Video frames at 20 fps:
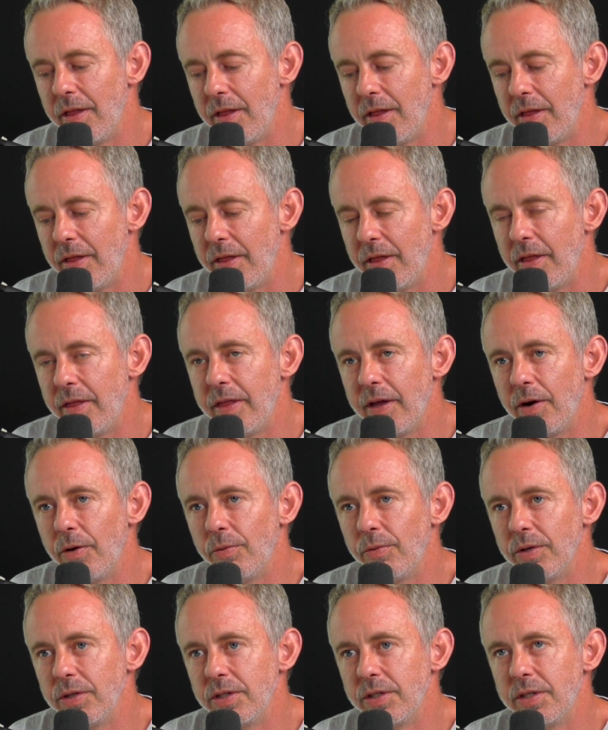there
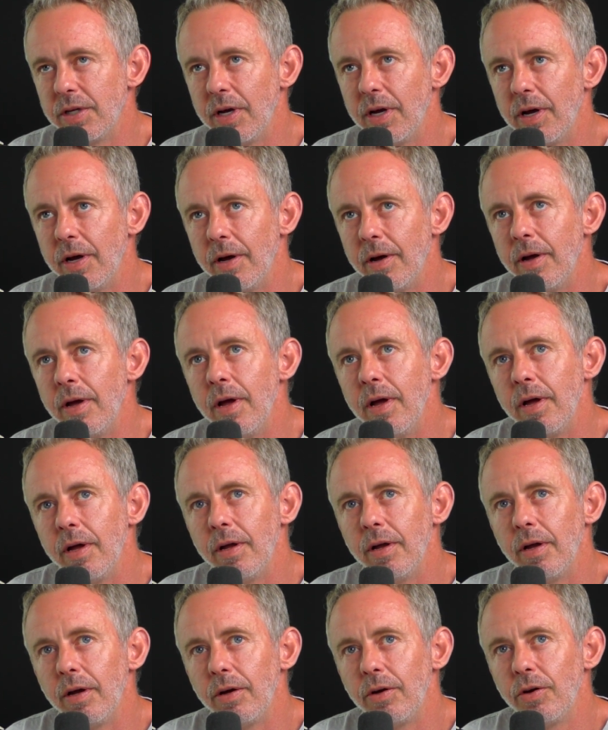was
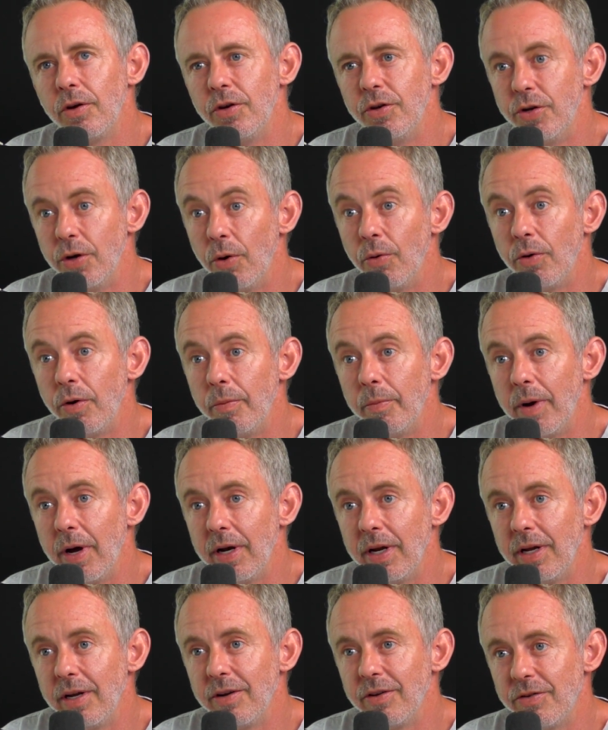good donor
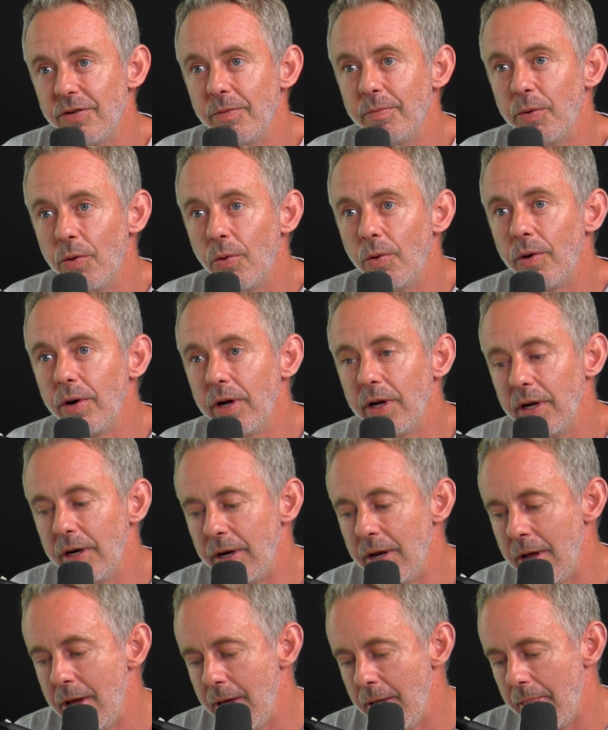money to support it.
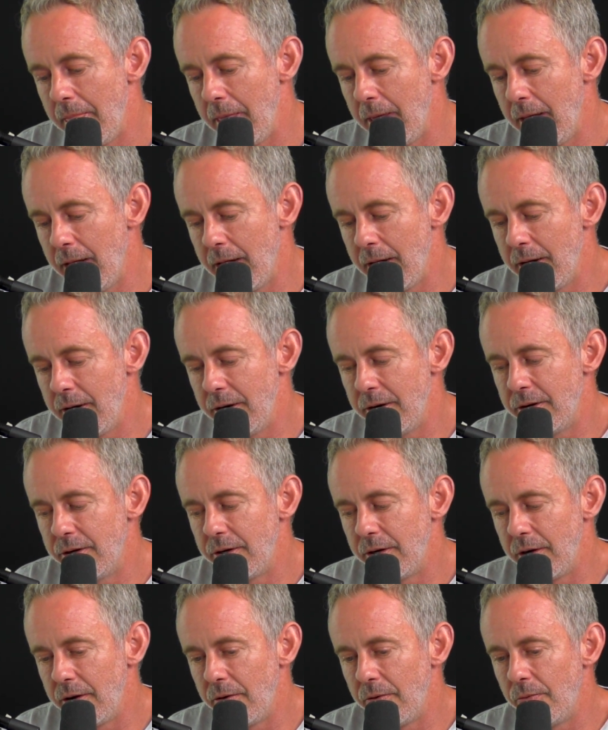And
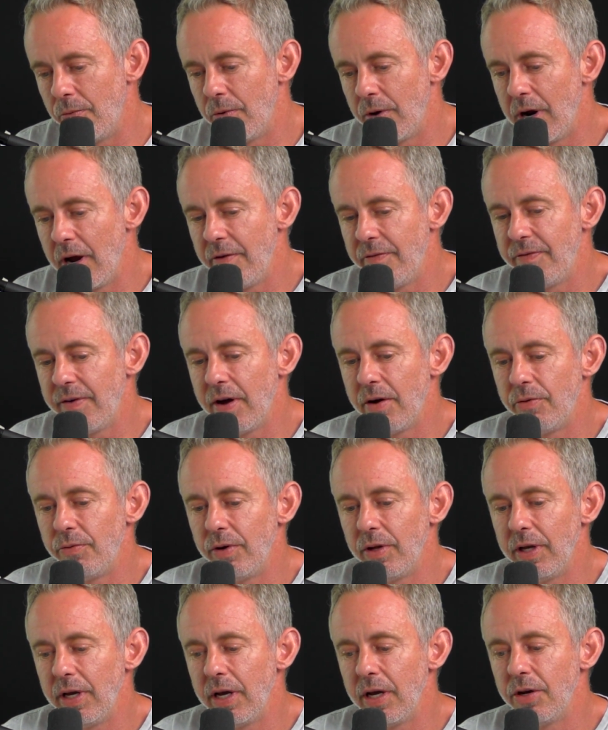what I found
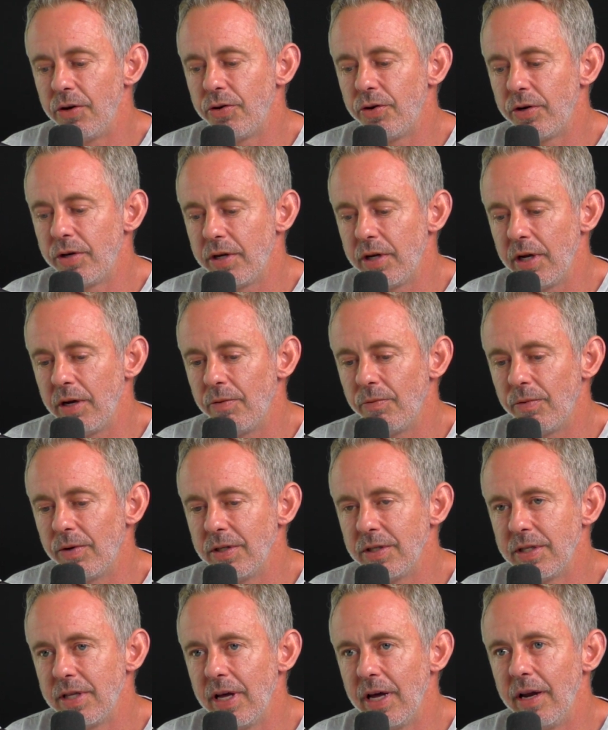really interesting
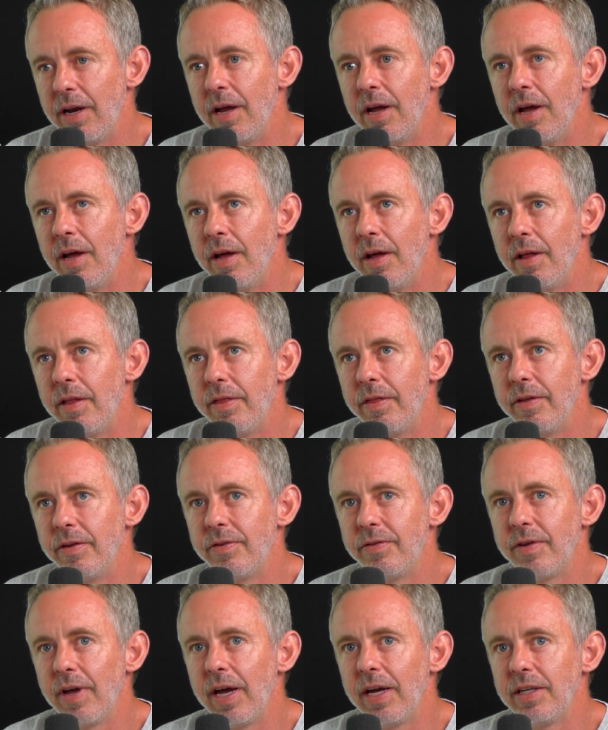was that the
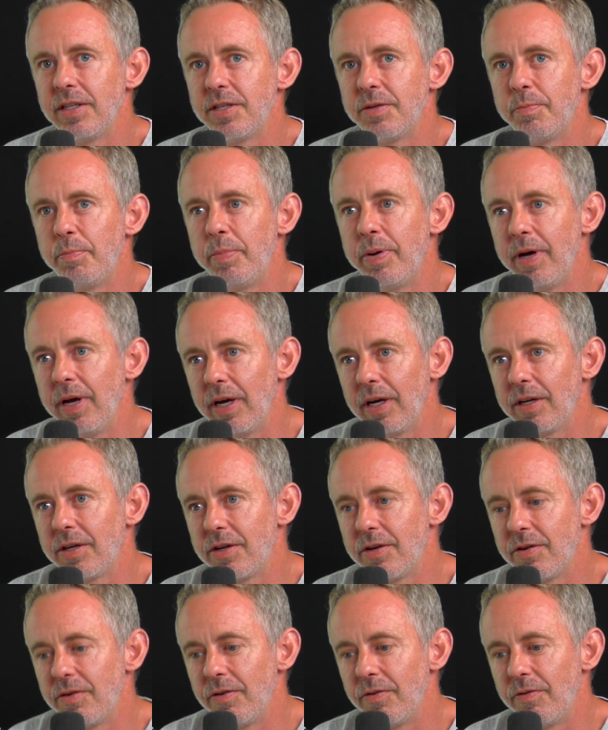sites
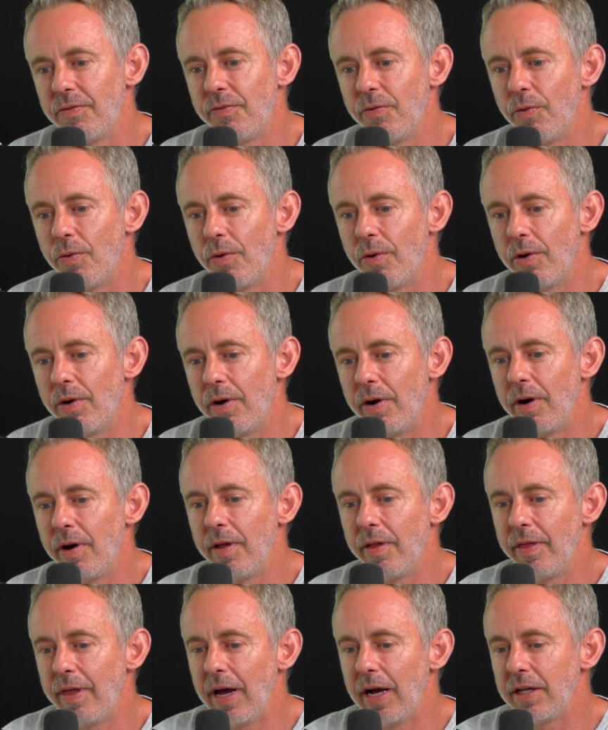picked for
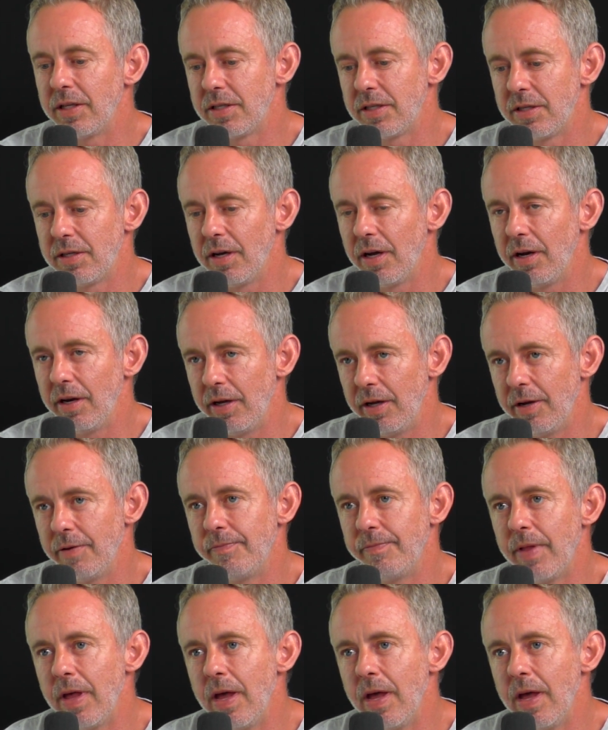that study